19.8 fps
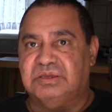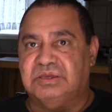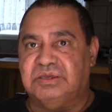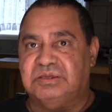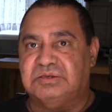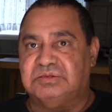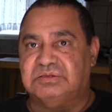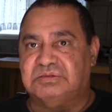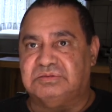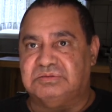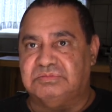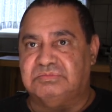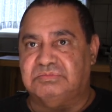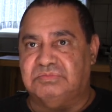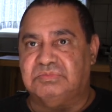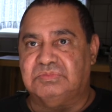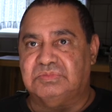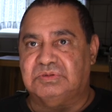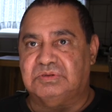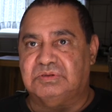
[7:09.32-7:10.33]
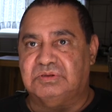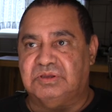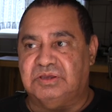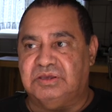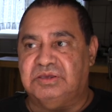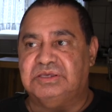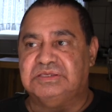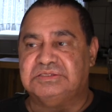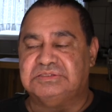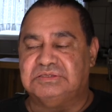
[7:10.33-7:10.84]
it
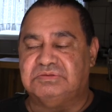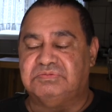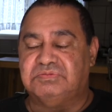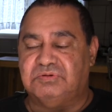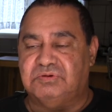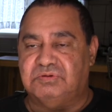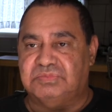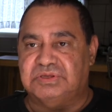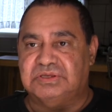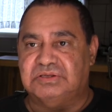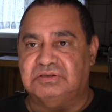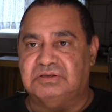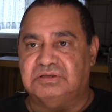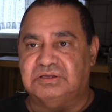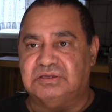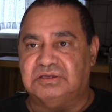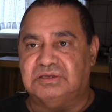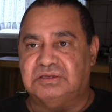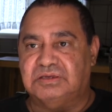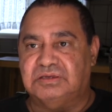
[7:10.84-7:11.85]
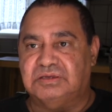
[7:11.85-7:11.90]
easy for me, like,